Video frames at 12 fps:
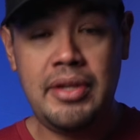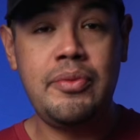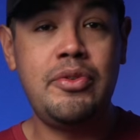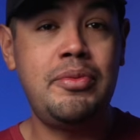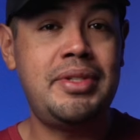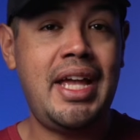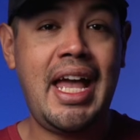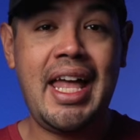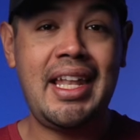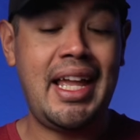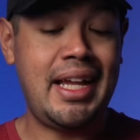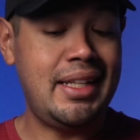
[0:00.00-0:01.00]
of room to add
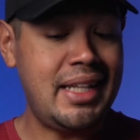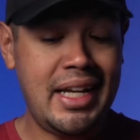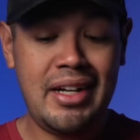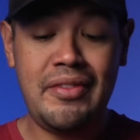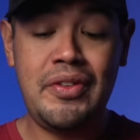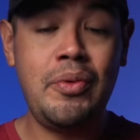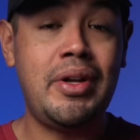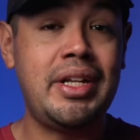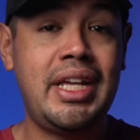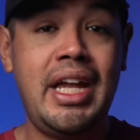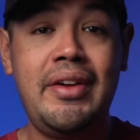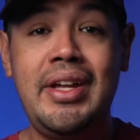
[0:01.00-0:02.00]
like a layer if you want to
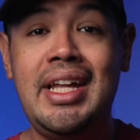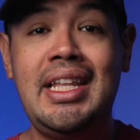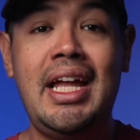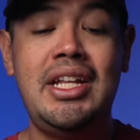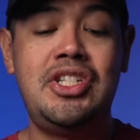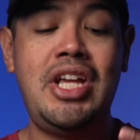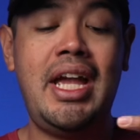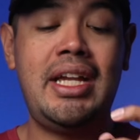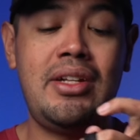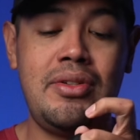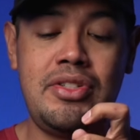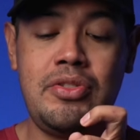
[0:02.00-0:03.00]
carry a light
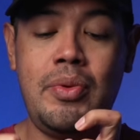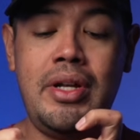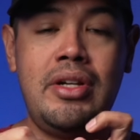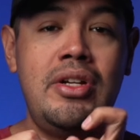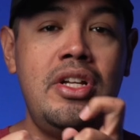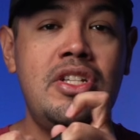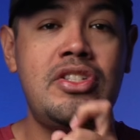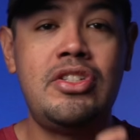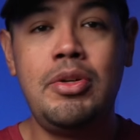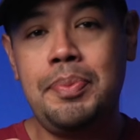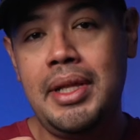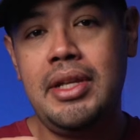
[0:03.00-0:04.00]
jacket or a sweater.
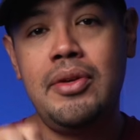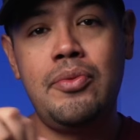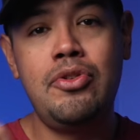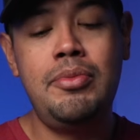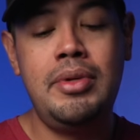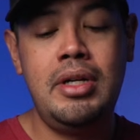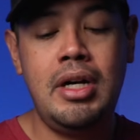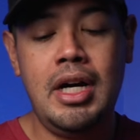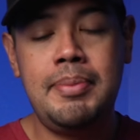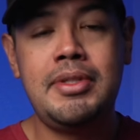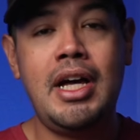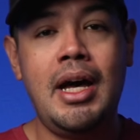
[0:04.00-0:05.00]
Still plenty of room
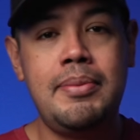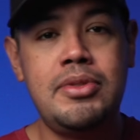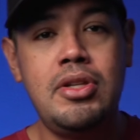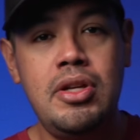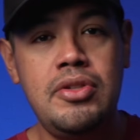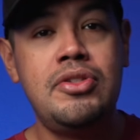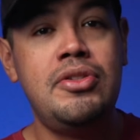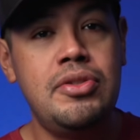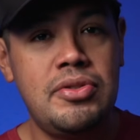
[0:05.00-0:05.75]
up top to do